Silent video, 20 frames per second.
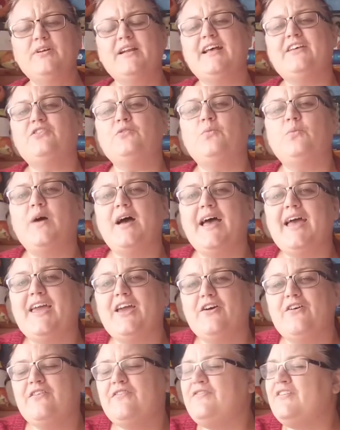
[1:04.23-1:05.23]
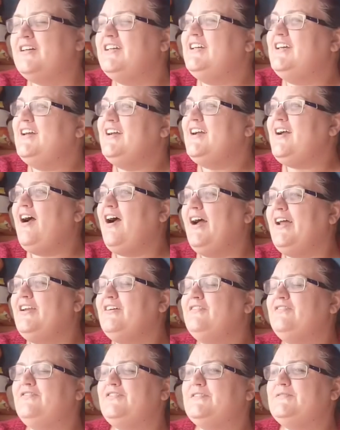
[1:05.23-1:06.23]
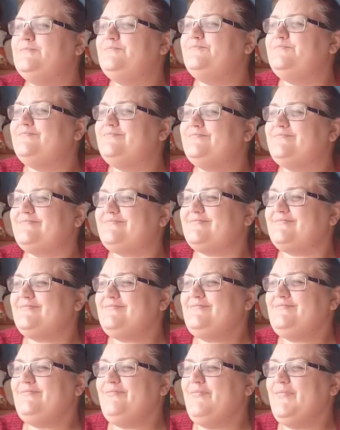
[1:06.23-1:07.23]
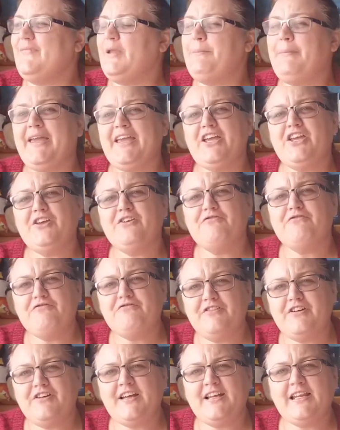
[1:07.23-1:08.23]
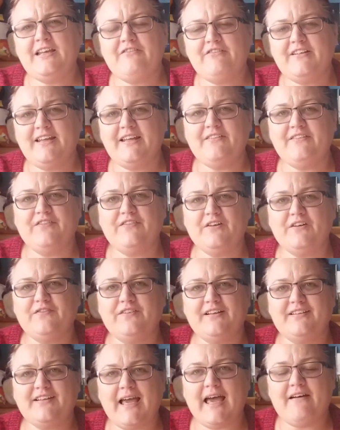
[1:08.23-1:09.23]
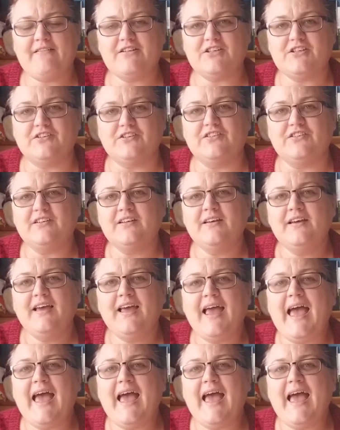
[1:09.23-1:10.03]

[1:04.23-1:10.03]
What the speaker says: Morgan has a way of kind of making you really, really feel for these characters.